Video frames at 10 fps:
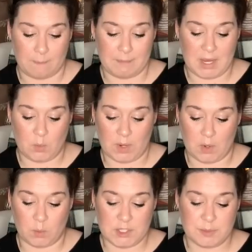
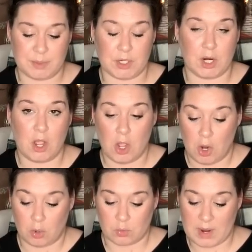Madewell Whisper
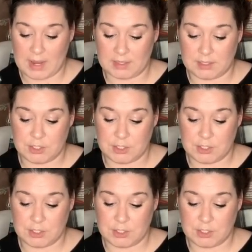Raglan